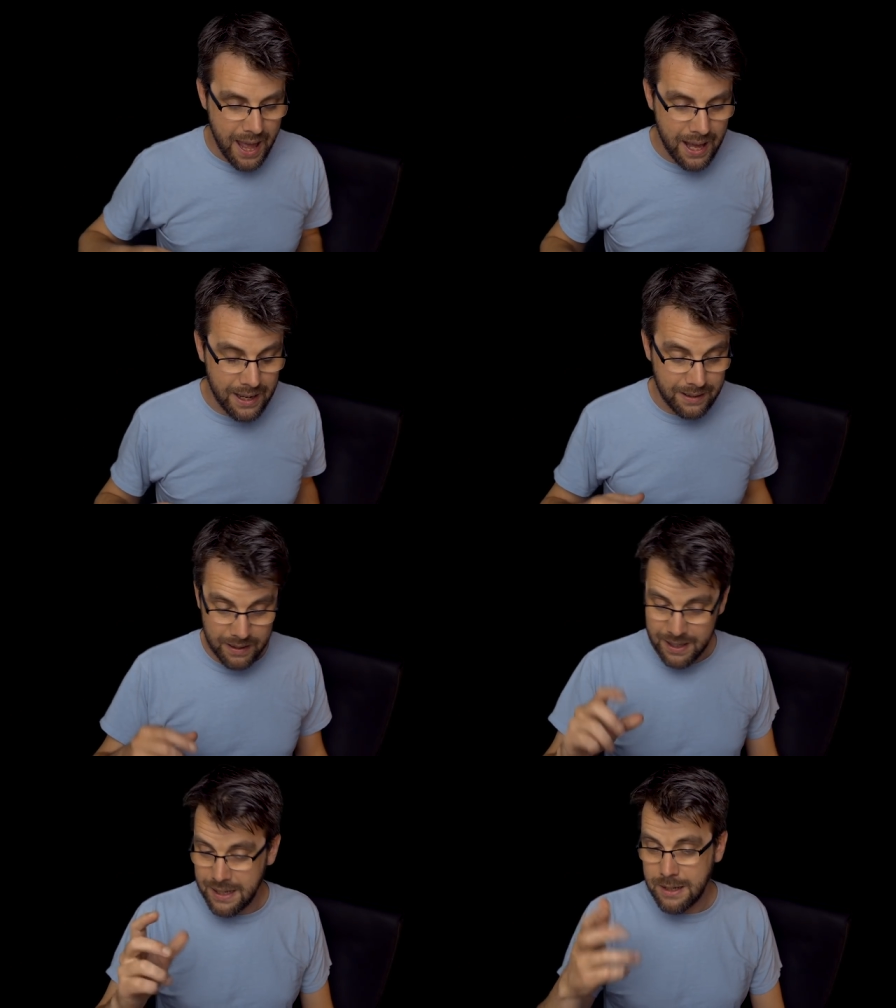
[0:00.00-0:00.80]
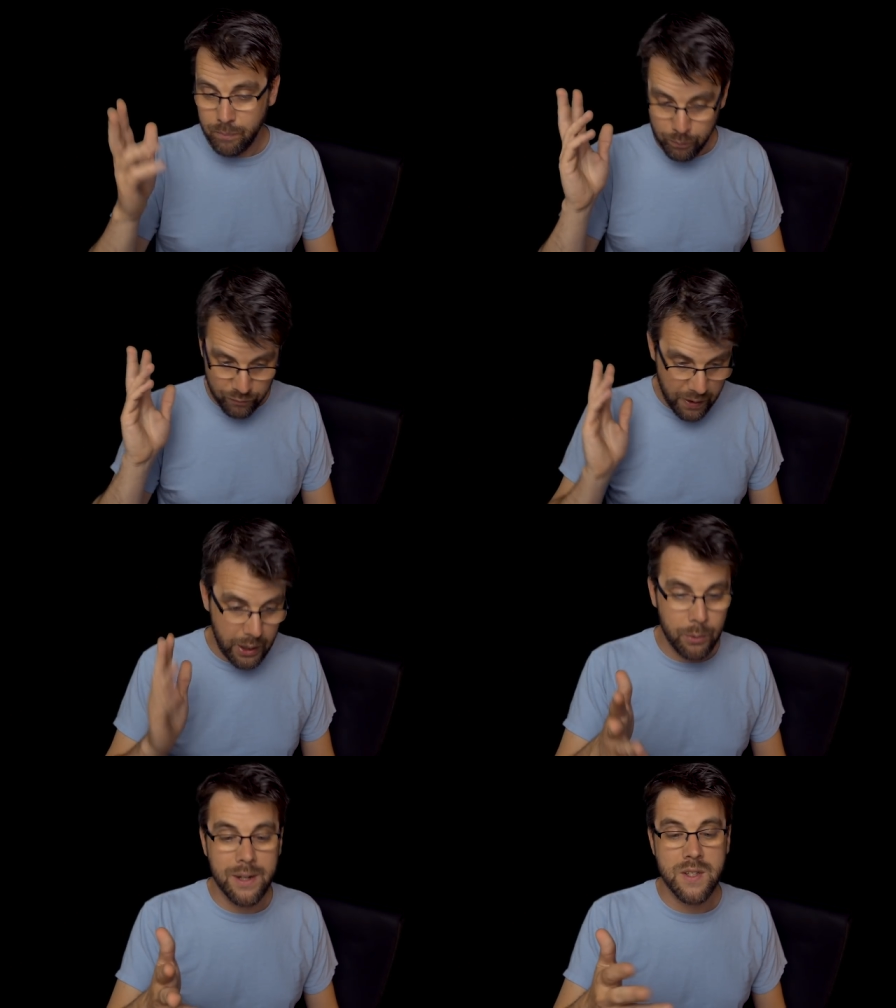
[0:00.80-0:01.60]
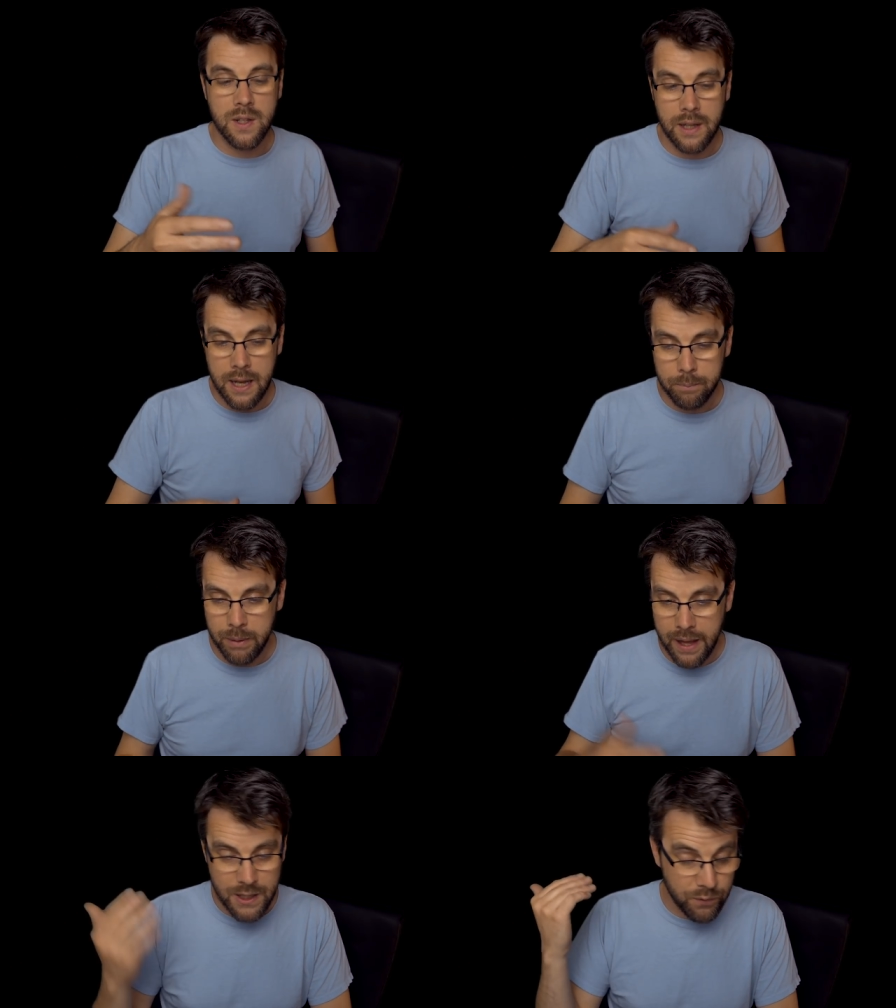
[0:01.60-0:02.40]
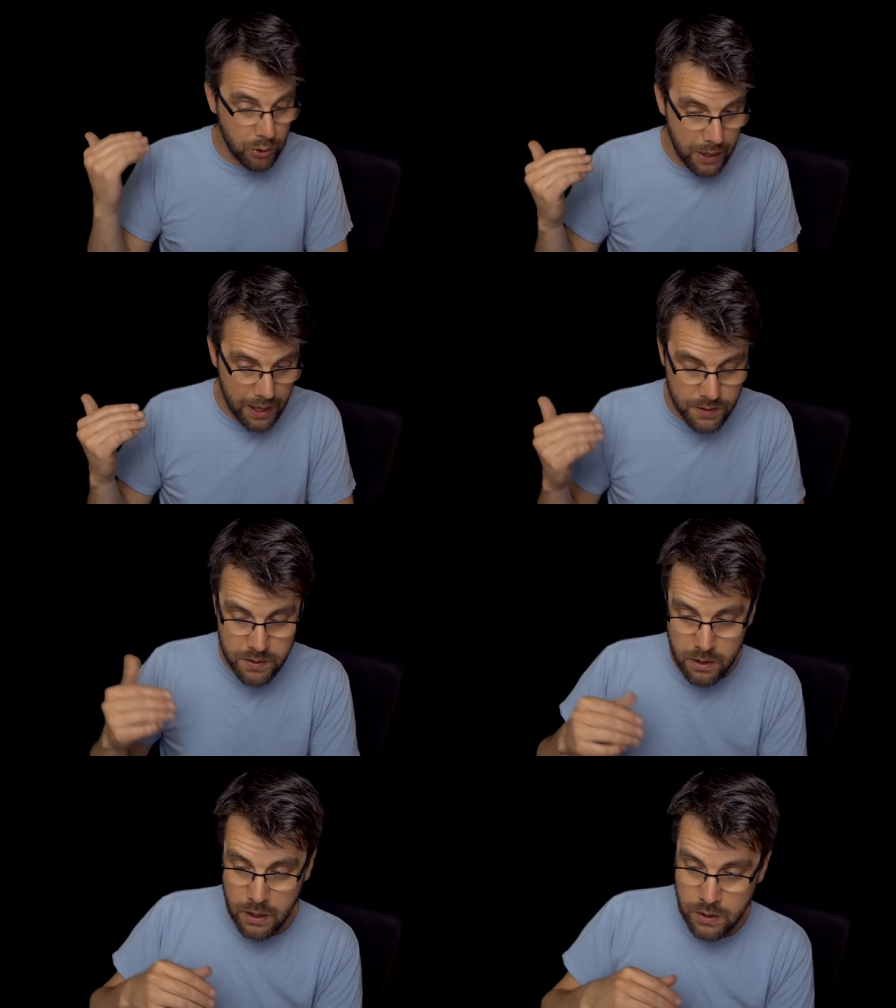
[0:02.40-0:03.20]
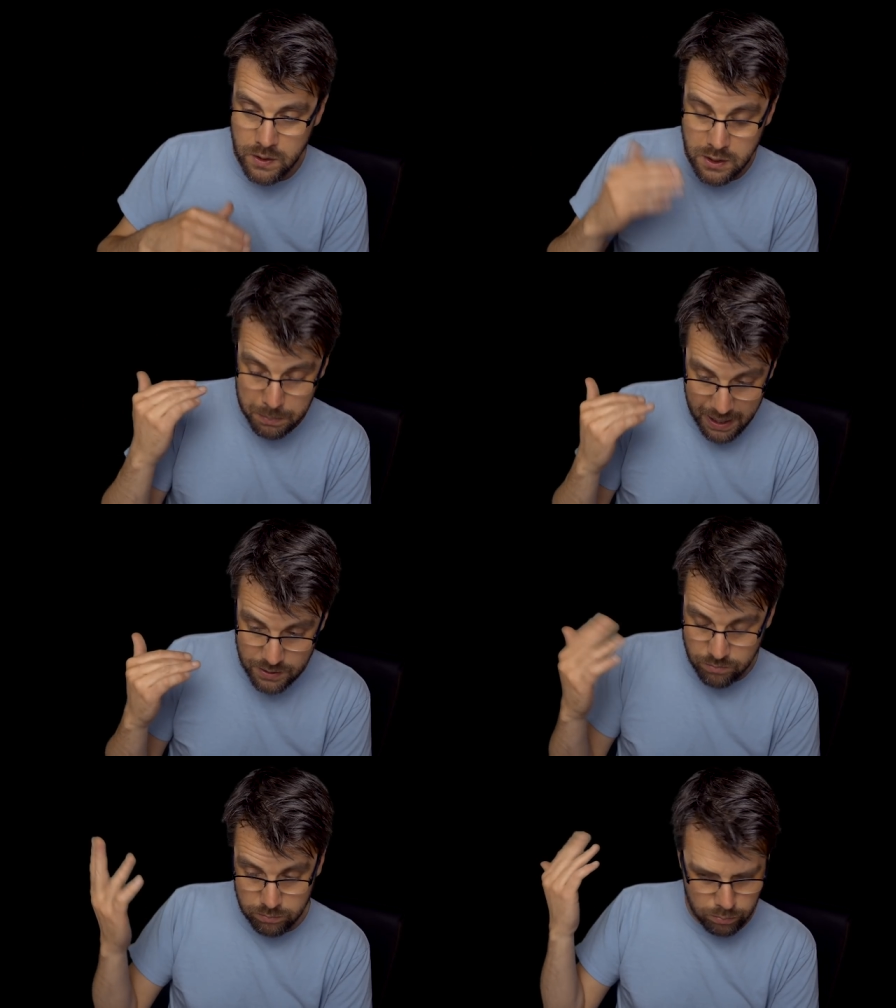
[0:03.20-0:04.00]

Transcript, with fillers: And he very recently, the last few days, just this past